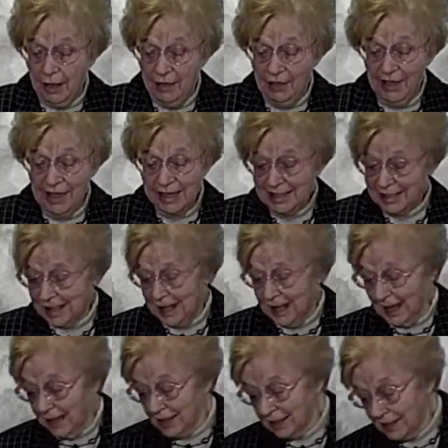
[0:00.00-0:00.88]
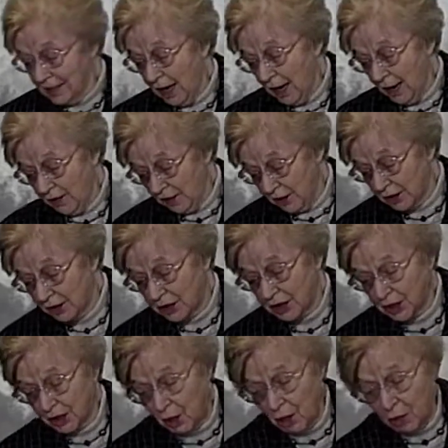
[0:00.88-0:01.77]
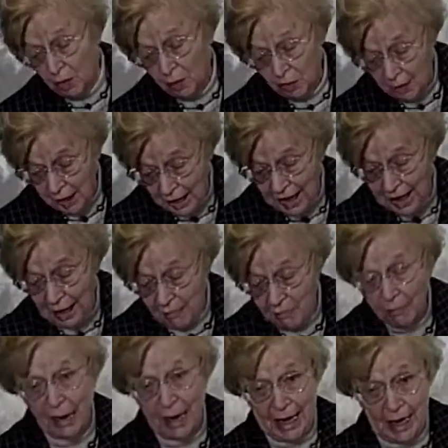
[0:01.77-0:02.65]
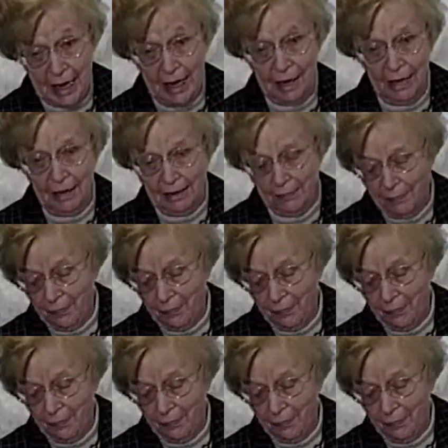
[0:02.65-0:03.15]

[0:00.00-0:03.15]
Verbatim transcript: This is the soul of man.